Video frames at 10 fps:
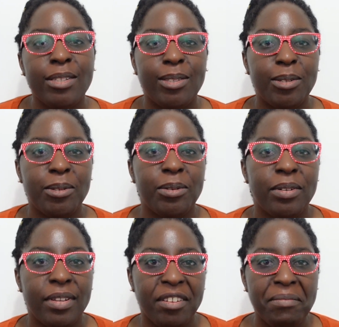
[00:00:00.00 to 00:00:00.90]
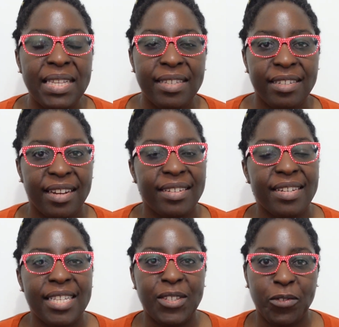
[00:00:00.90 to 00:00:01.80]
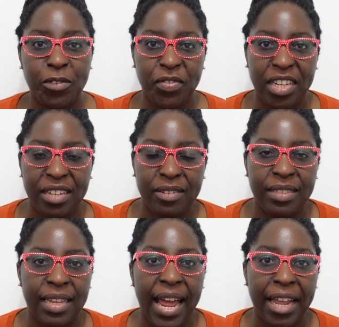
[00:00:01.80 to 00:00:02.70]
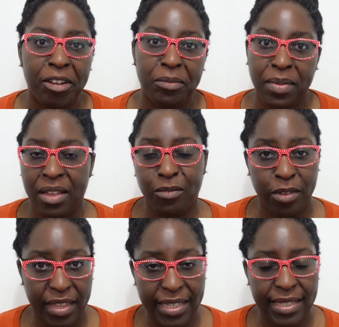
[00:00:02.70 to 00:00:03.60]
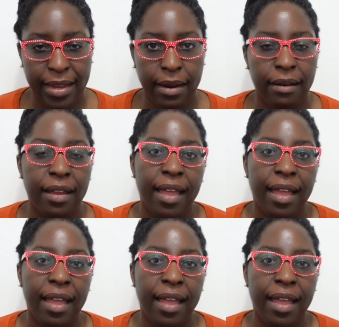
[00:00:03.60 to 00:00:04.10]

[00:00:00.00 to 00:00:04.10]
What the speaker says: to give me suggestions for videos that I could make for this year.